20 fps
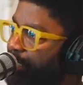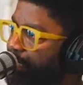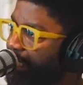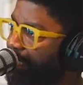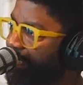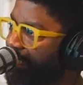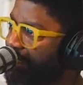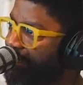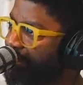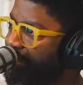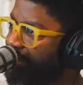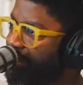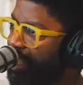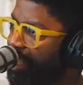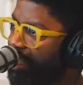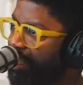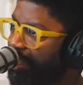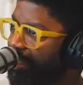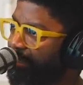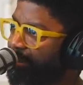
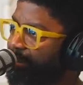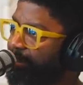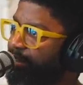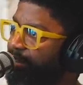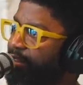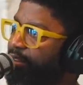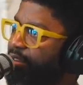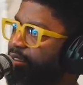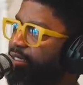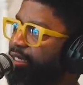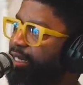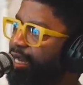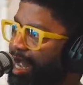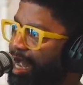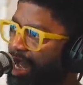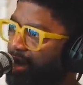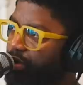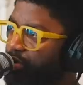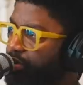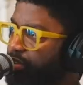inside
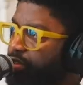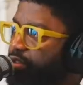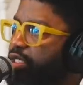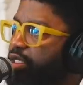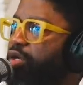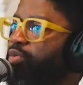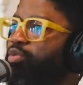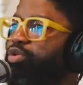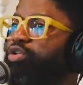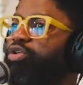out. And when you